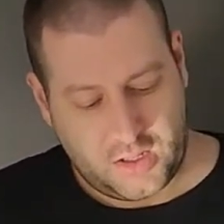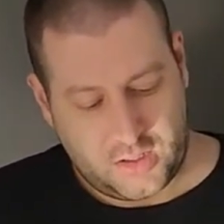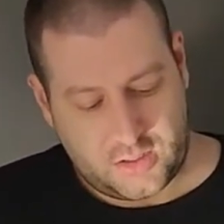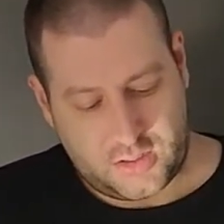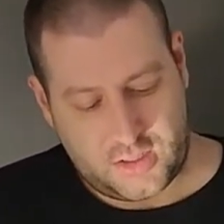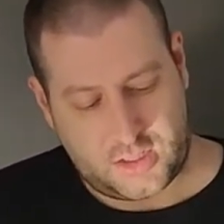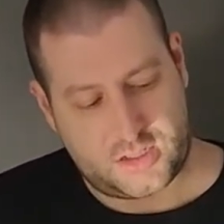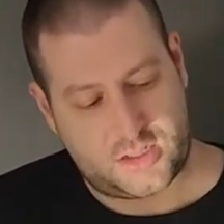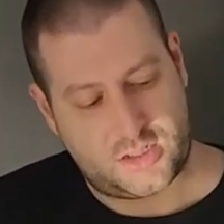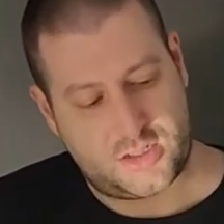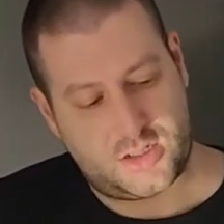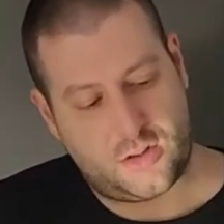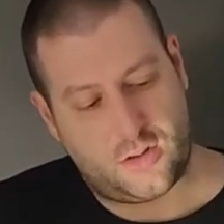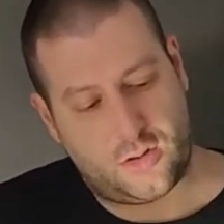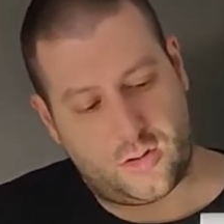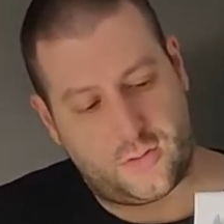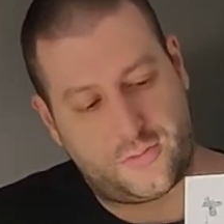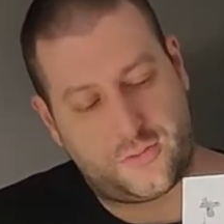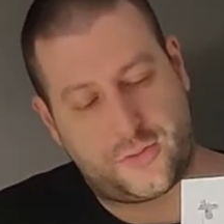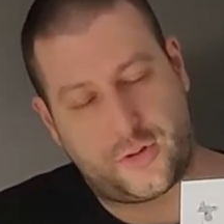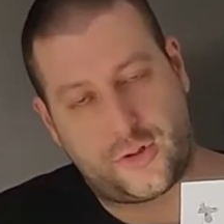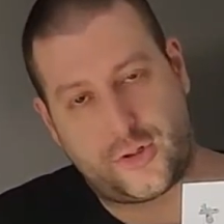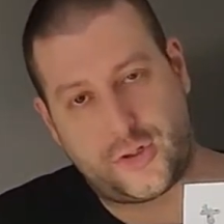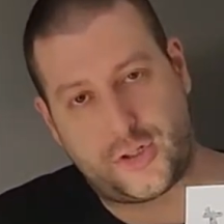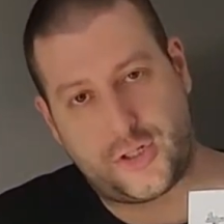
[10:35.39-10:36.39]
This is the old
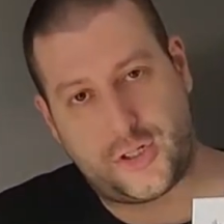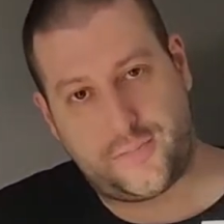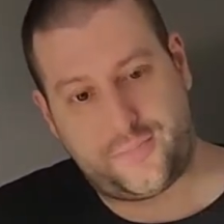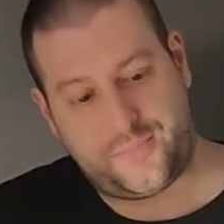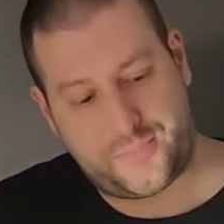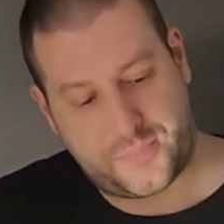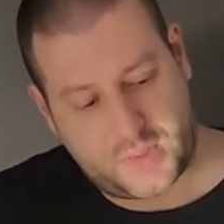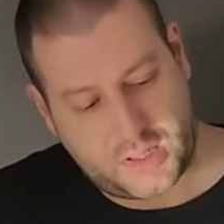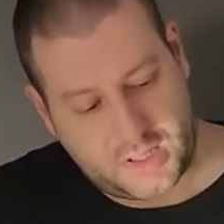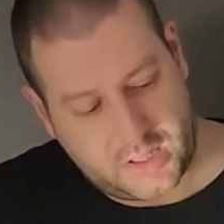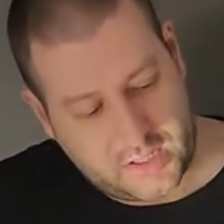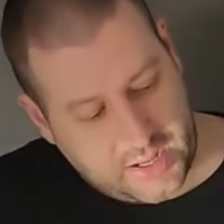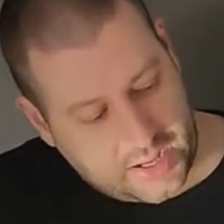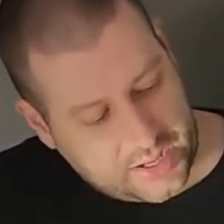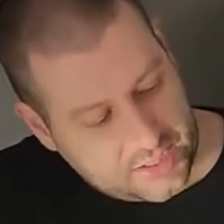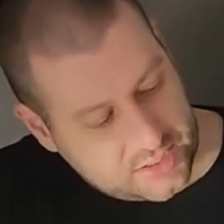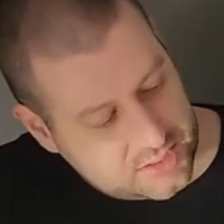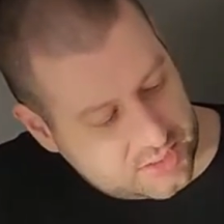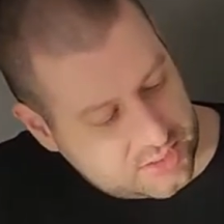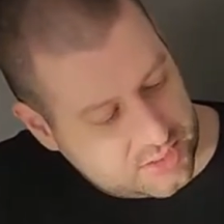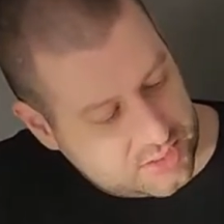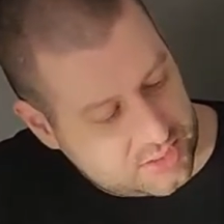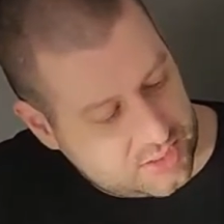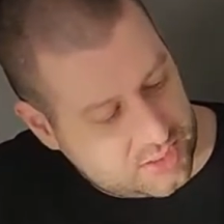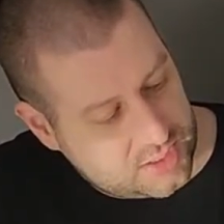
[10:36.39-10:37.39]
version. It has
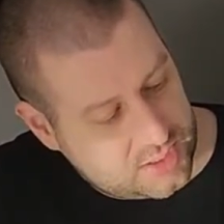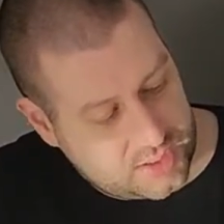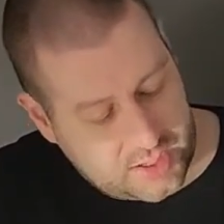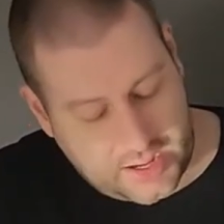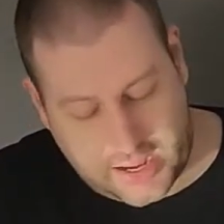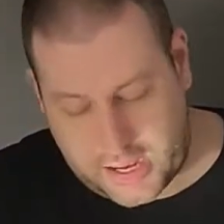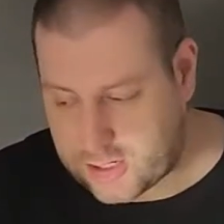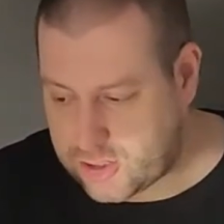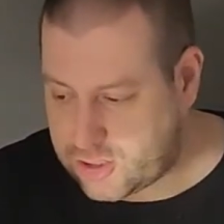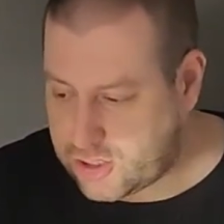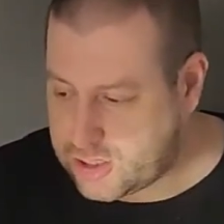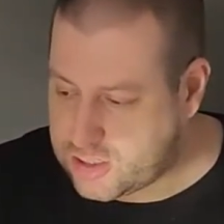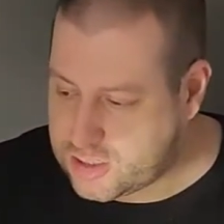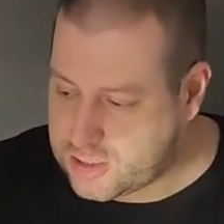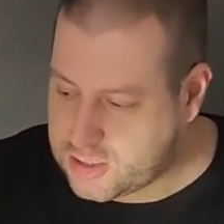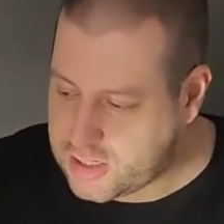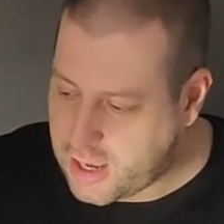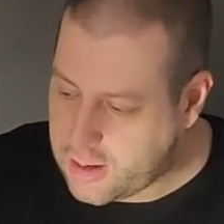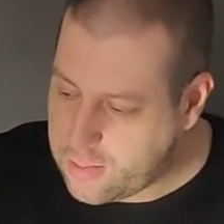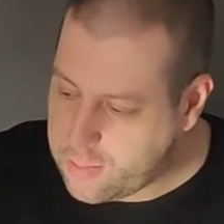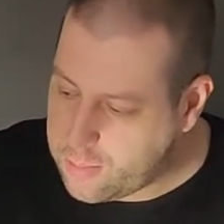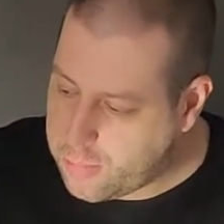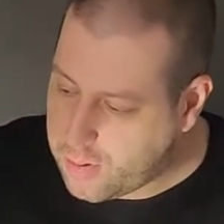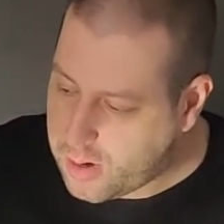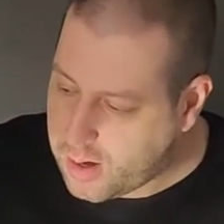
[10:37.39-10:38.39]
the actually the
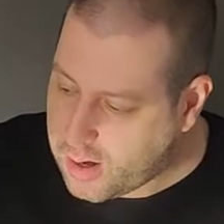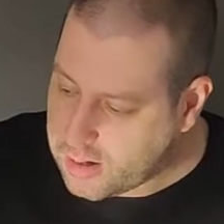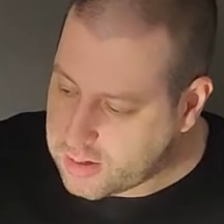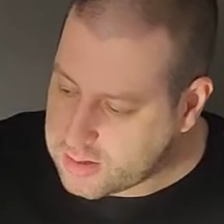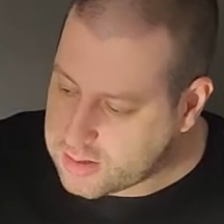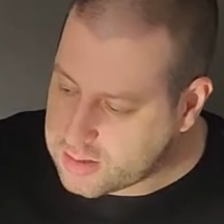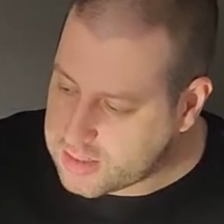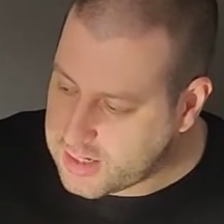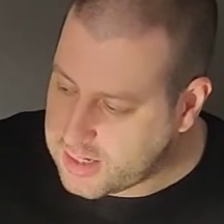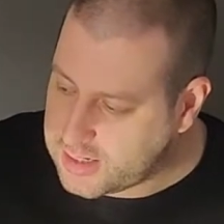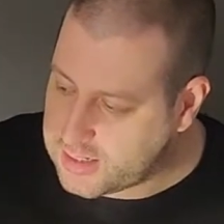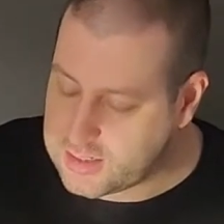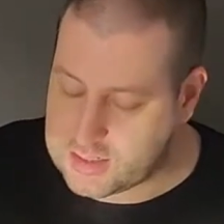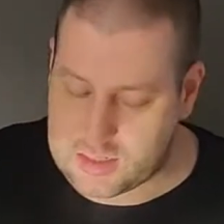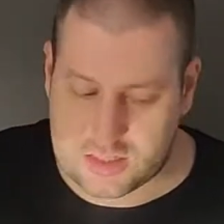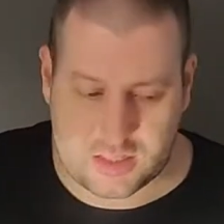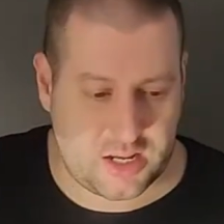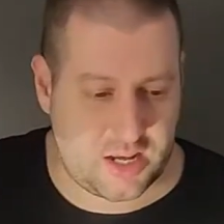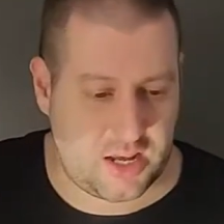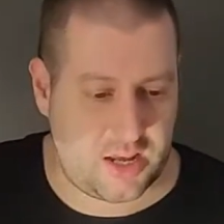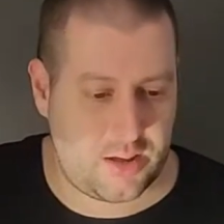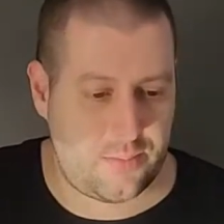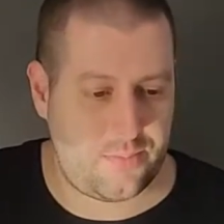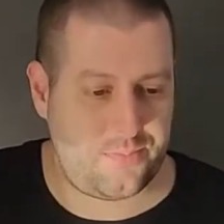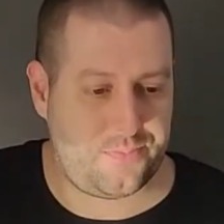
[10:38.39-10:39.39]
same box and the
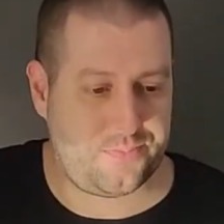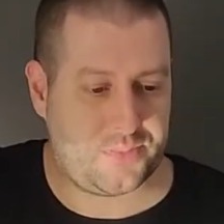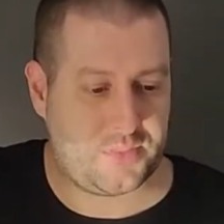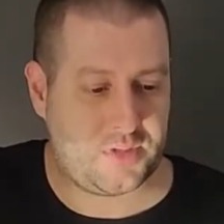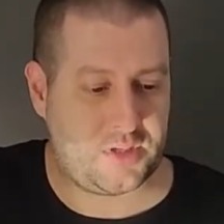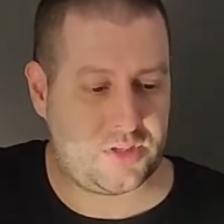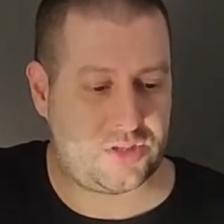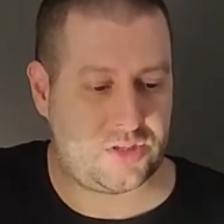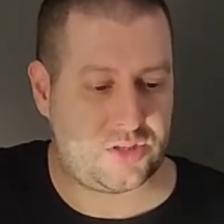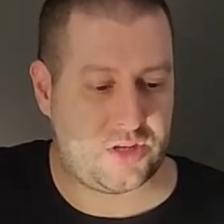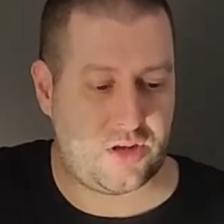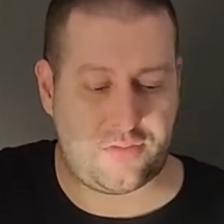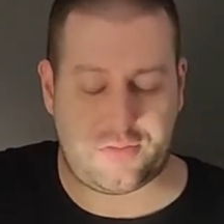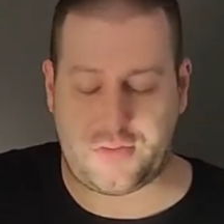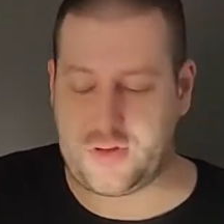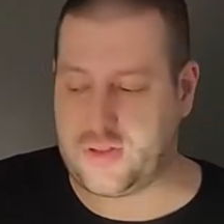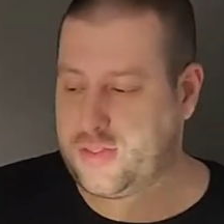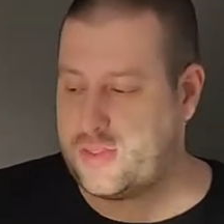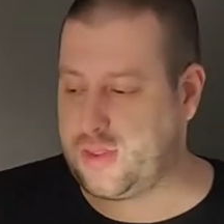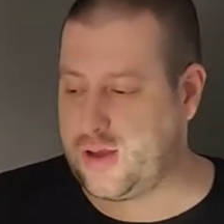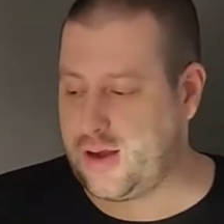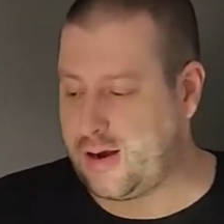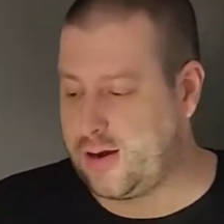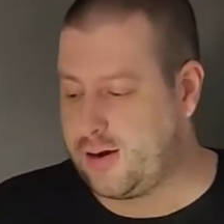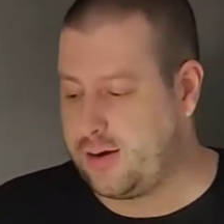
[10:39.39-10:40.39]
same stuff in
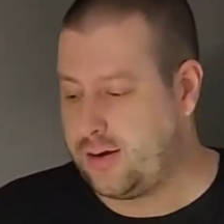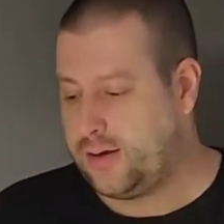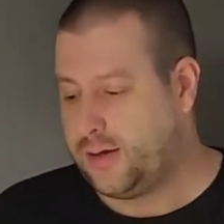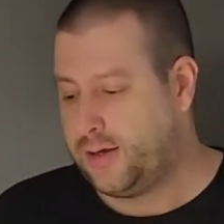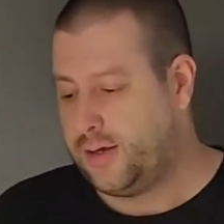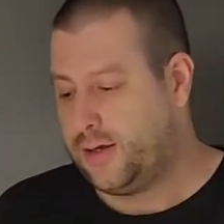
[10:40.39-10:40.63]
there.